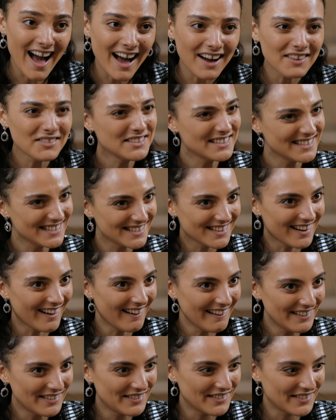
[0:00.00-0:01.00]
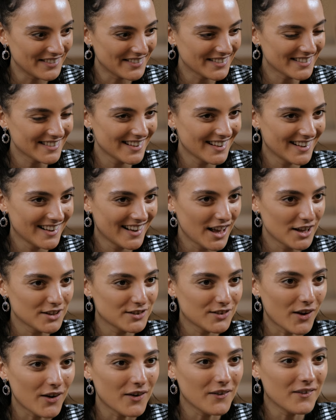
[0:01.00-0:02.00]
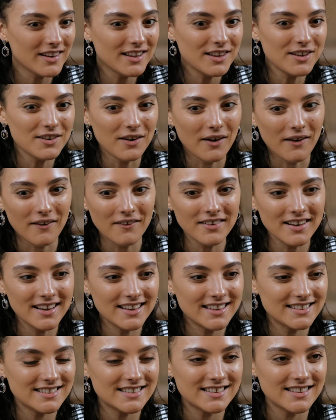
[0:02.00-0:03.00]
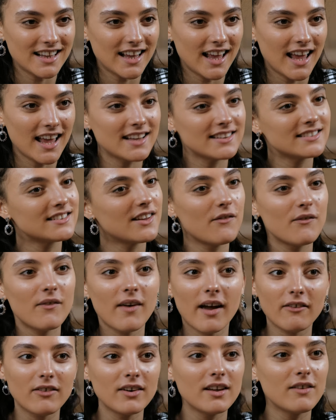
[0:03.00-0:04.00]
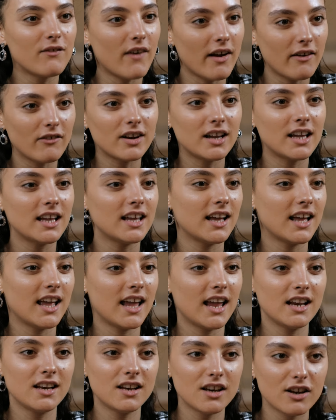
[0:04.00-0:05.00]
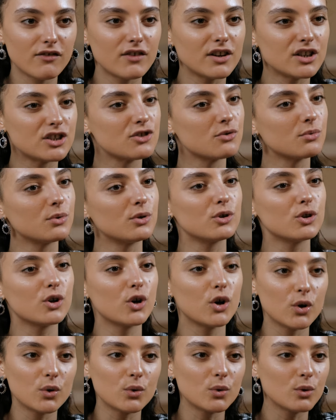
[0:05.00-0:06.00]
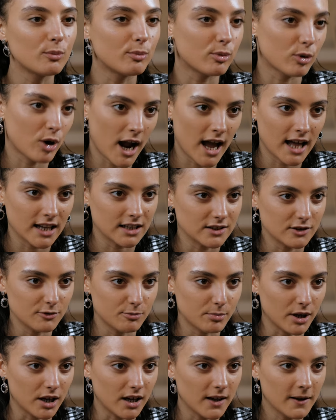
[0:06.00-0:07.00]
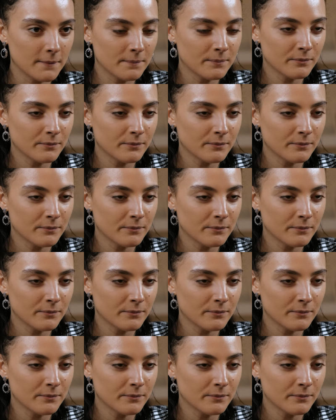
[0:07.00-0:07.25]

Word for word: Harry Styles. So, you know, it's it's a very, very individual, cool brand, but